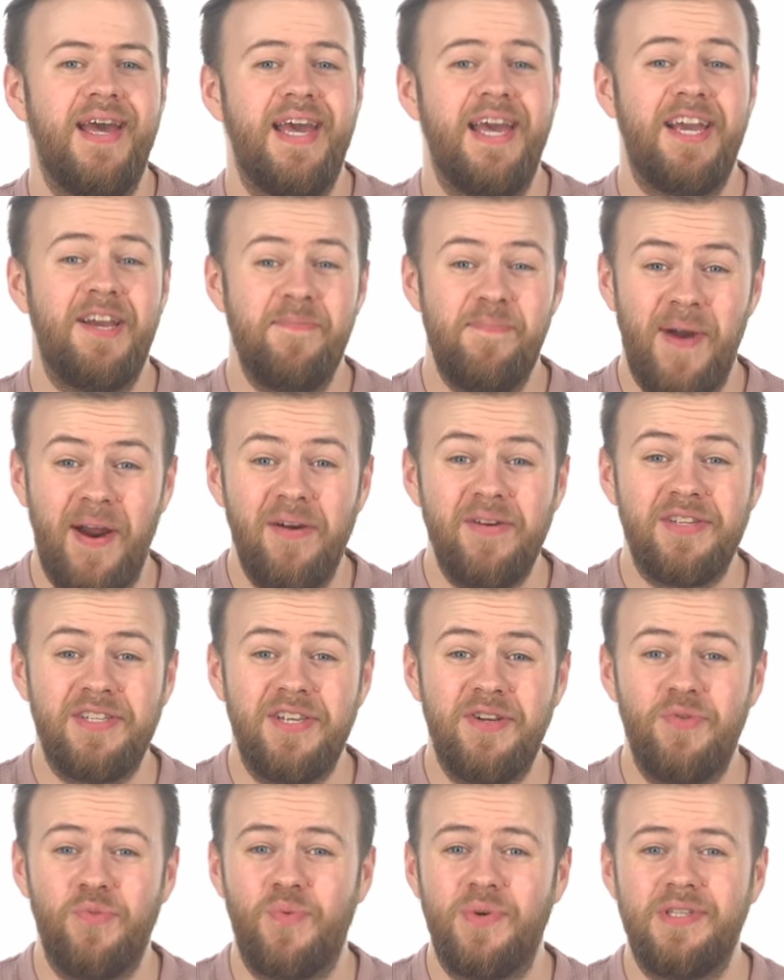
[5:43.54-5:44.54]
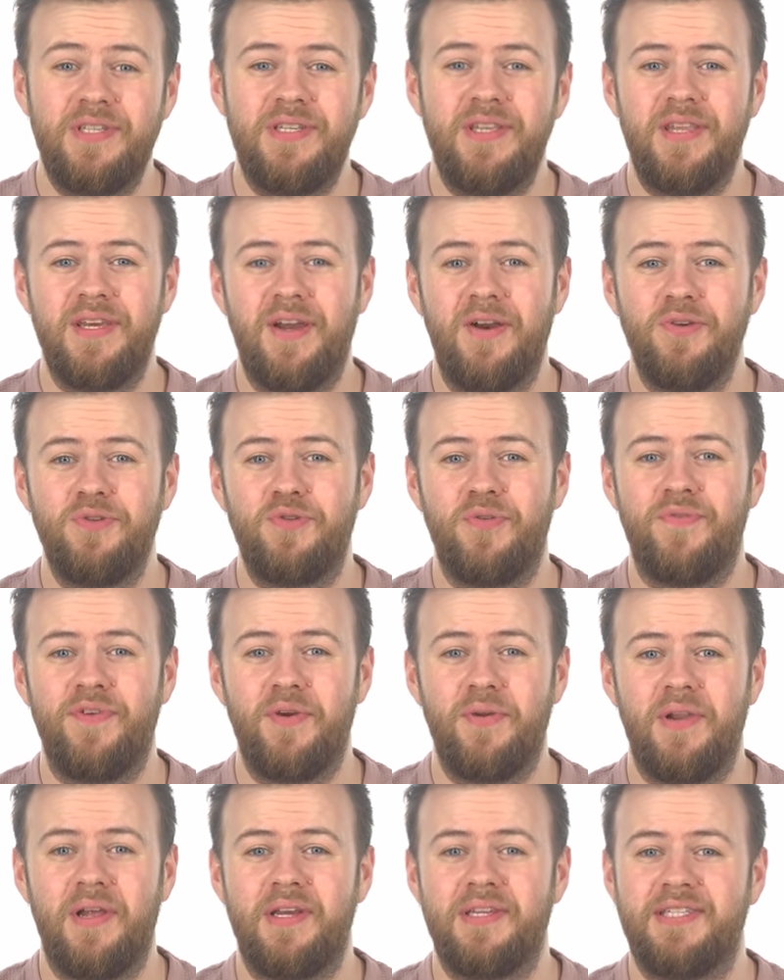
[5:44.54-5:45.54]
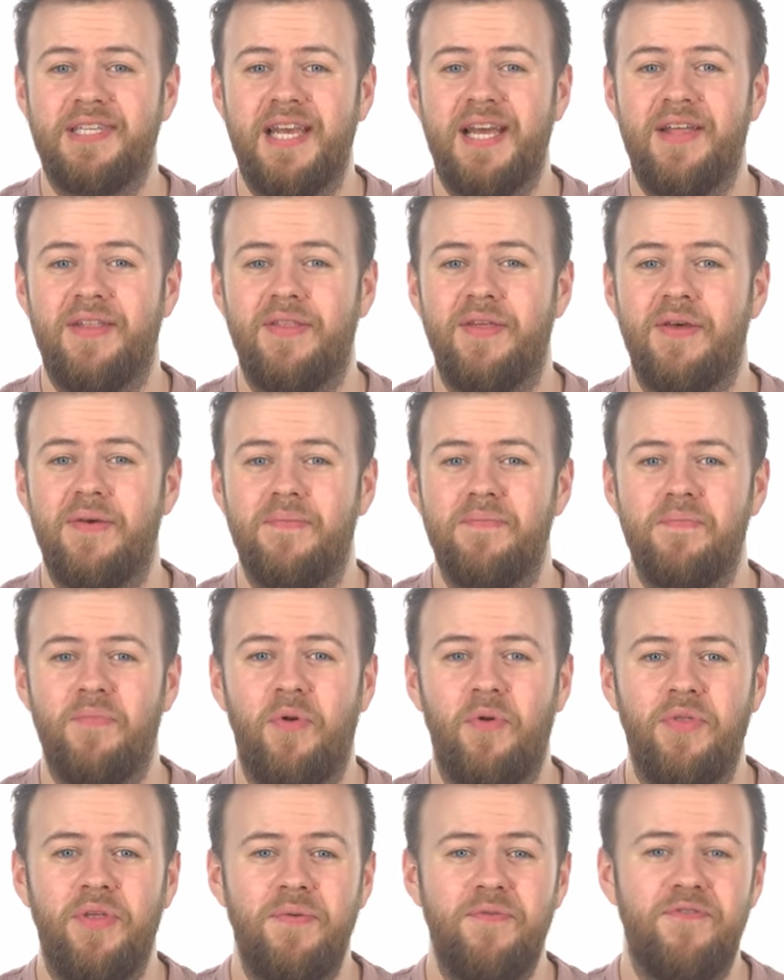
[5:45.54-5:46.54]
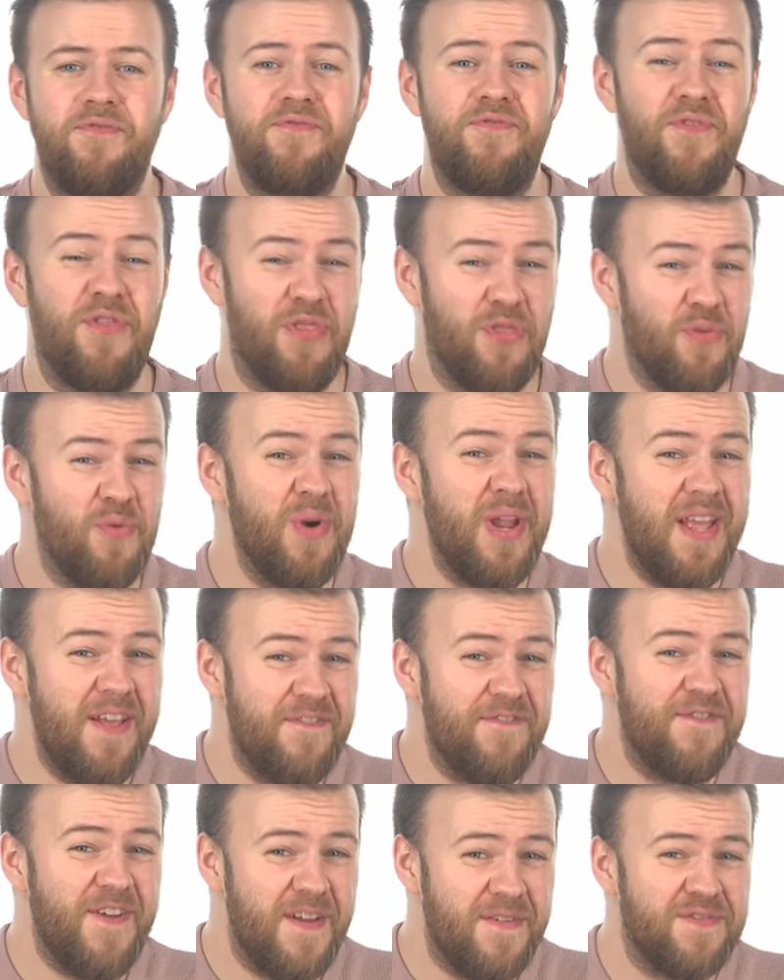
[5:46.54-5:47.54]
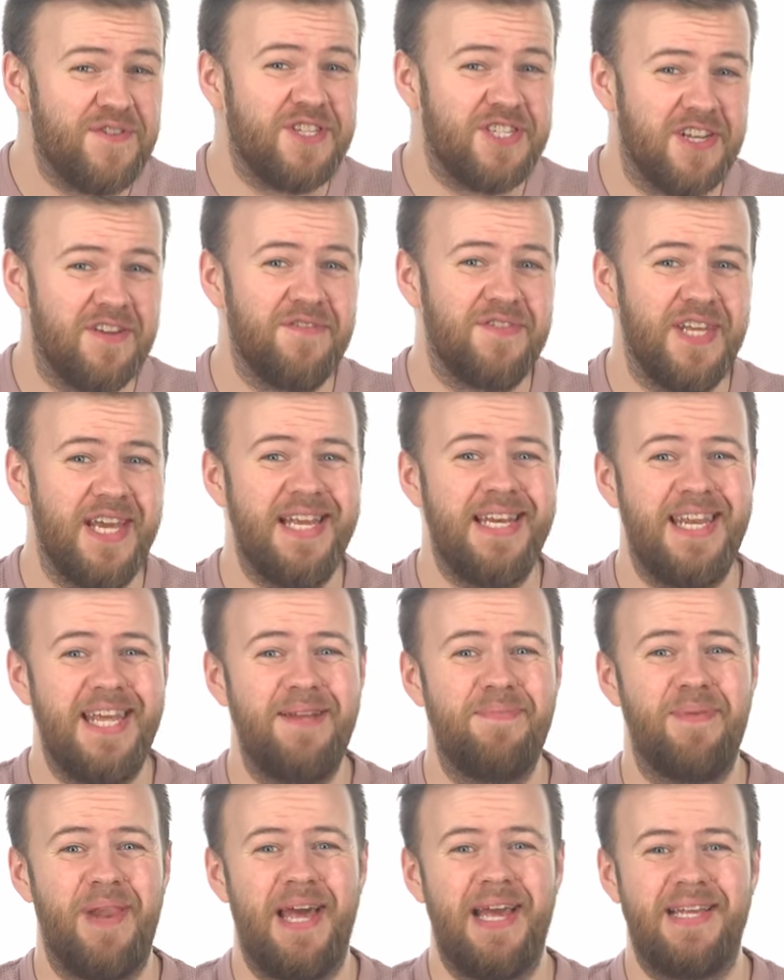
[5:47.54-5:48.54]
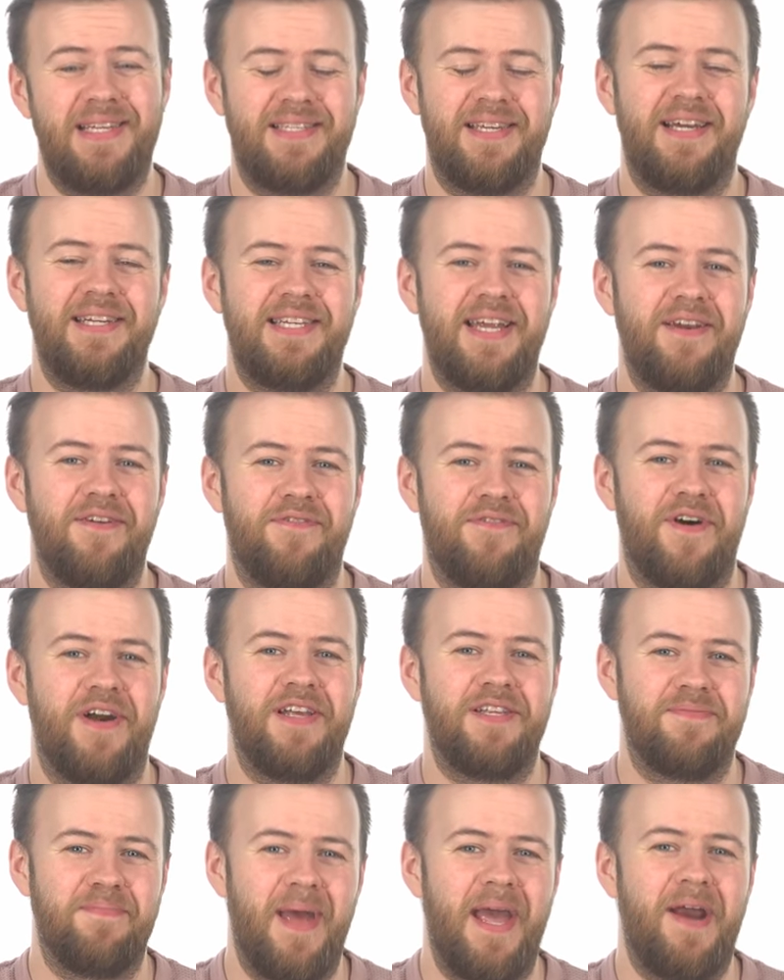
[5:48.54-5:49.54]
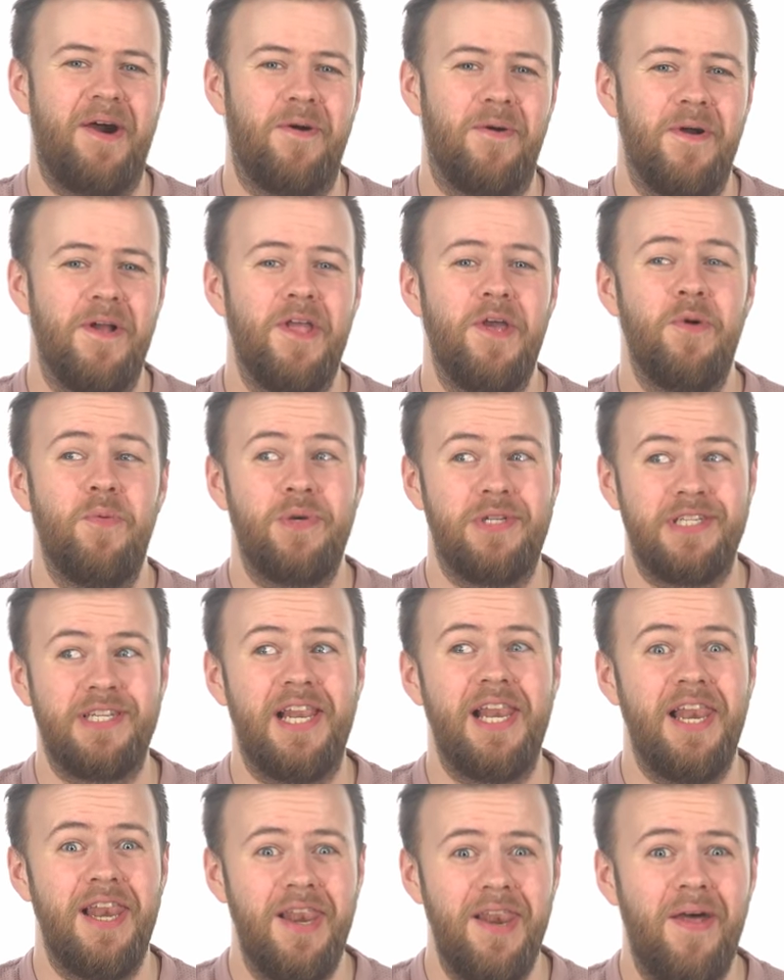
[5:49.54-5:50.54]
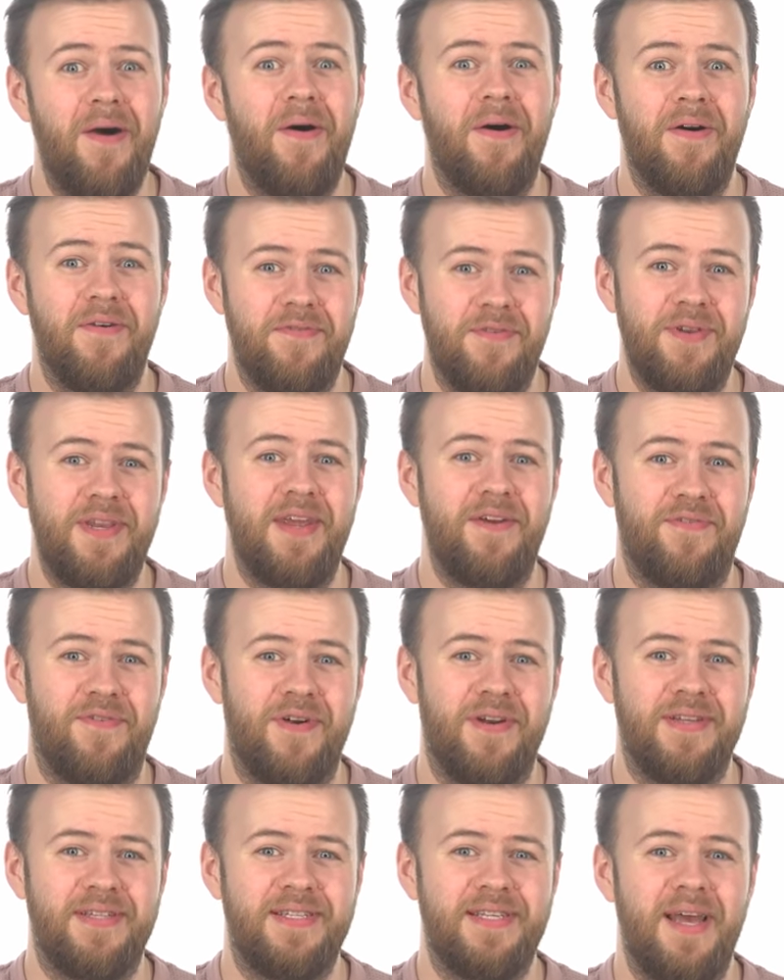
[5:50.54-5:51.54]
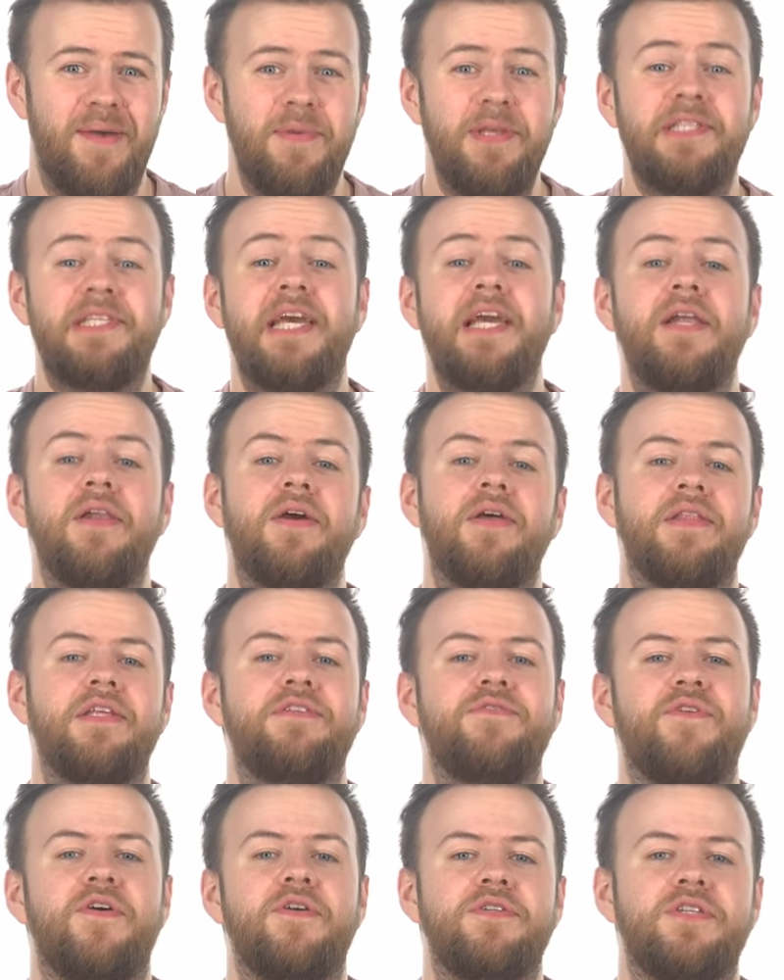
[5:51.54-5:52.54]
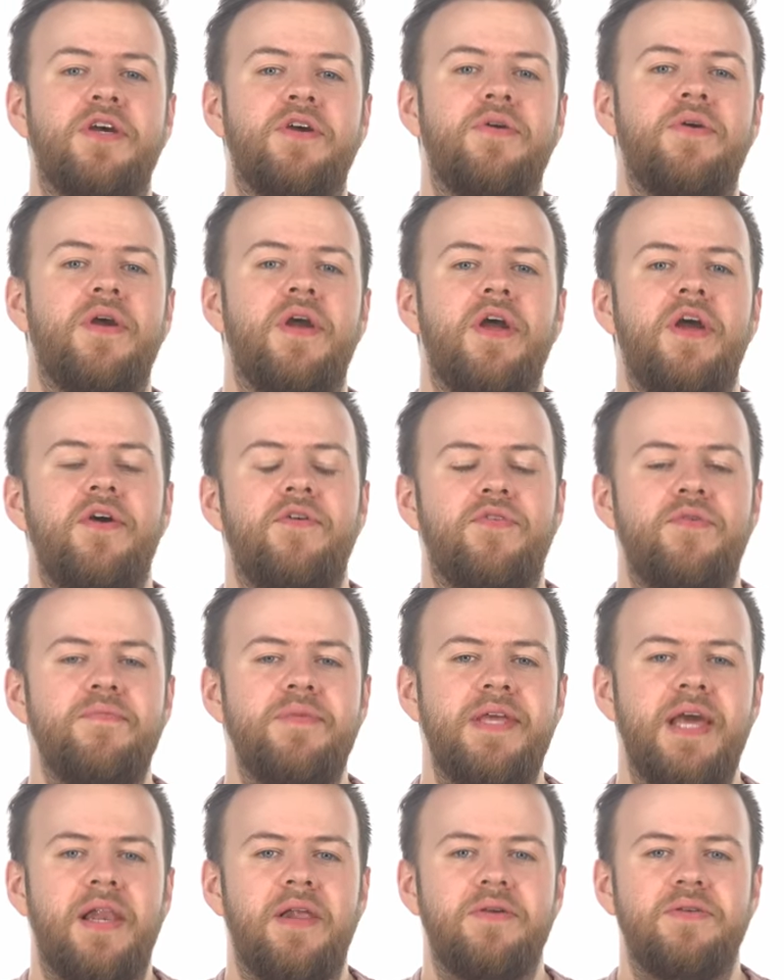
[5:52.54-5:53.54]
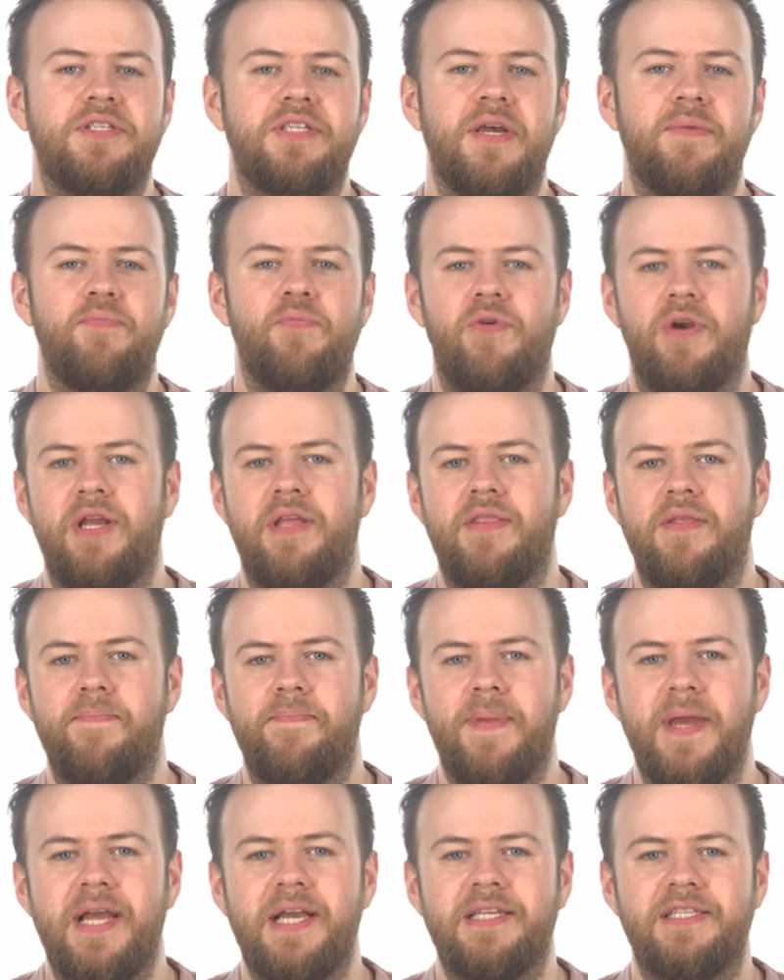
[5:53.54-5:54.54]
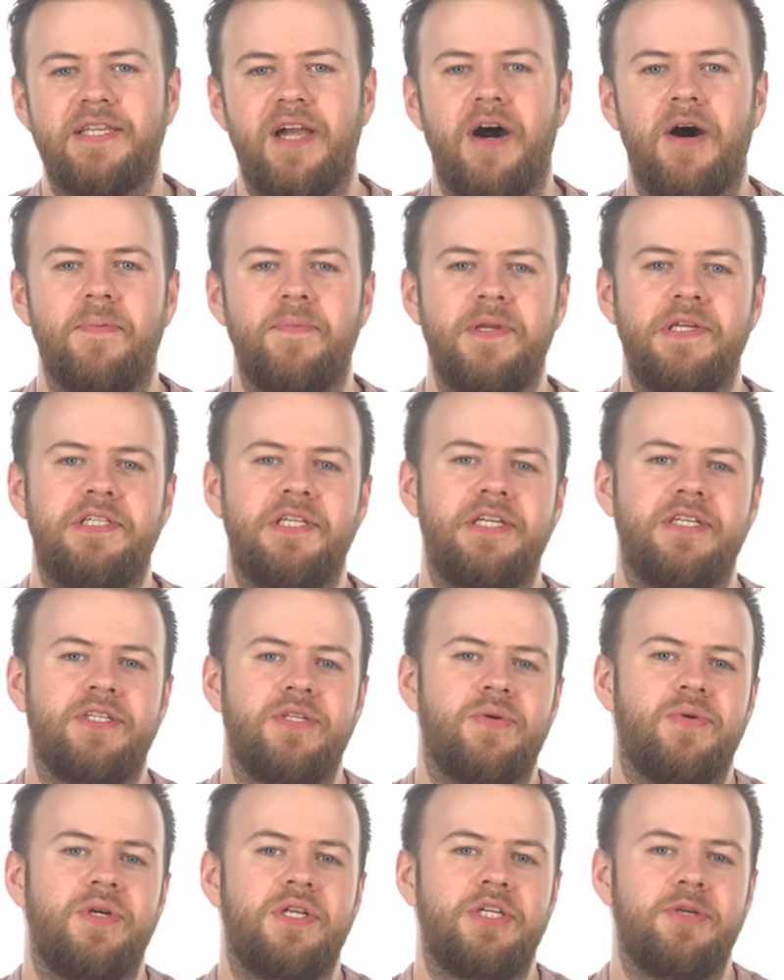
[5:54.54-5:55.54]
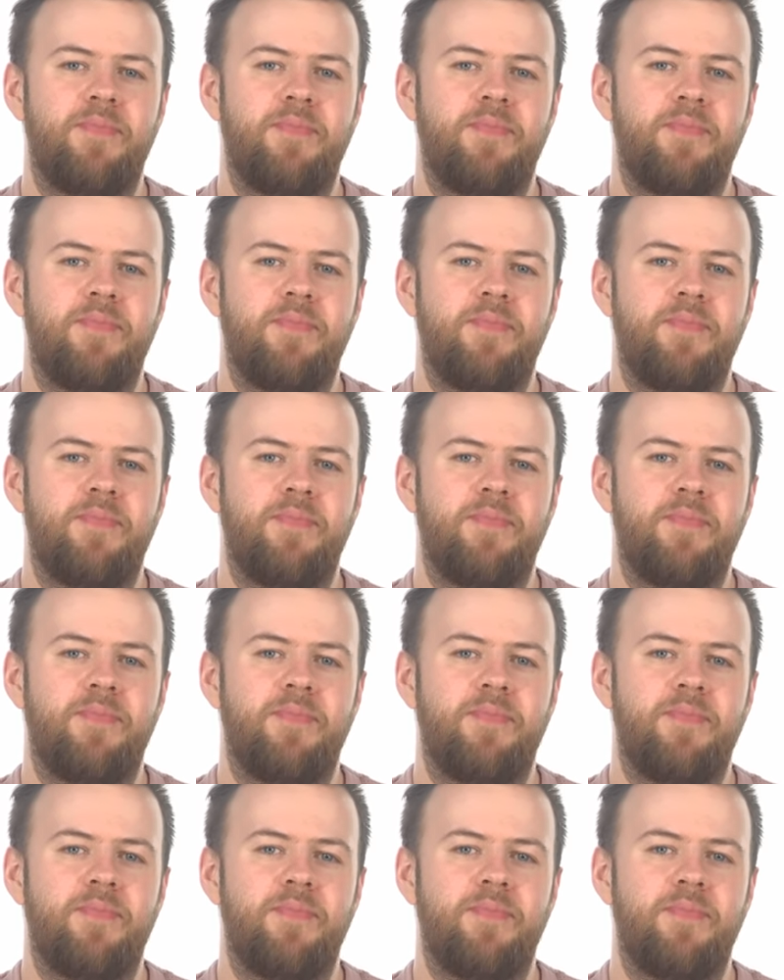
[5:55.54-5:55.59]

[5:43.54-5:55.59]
In comparison, Wizard of the Coast revealed last year that more than three-fifths of D and D players identify as male, which is a lot of a difference. I mean, take a look at this photo from Yellow Submarine, the biggest R P G store in